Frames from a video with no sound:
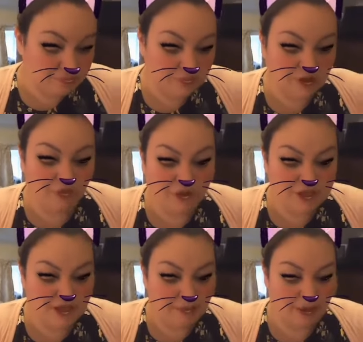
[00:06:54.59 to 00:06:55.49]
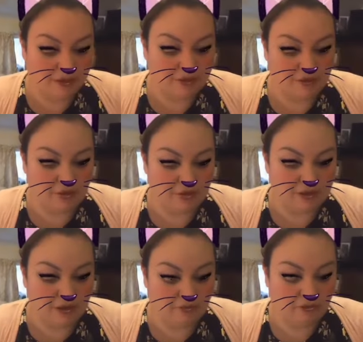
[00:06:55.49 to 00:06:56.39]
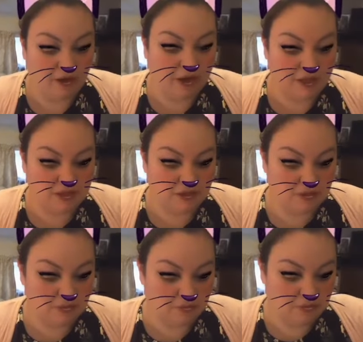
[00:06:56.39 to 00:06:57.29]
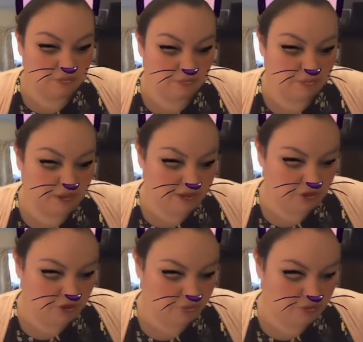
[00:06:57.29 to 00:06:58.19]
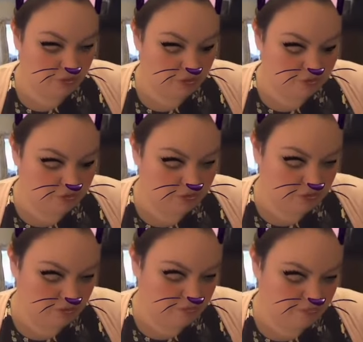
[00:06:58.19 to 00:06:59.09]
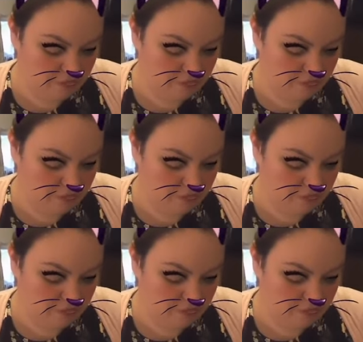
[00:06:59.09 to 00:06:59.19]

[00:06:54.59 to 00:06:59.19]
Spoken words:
It's first day back at school today for the kids, so... Been catching up on loads of stuff.